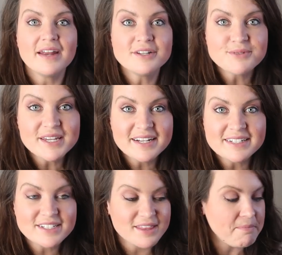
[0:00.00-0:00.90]
And then as we get
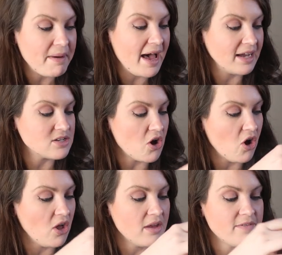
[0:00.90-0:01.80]
into the box,
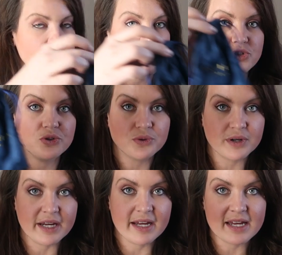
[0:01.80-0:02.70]
all of the
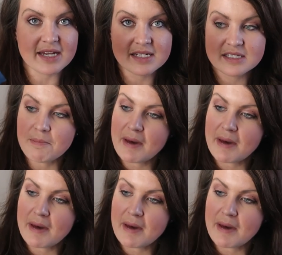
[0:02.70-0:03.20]
jewelry is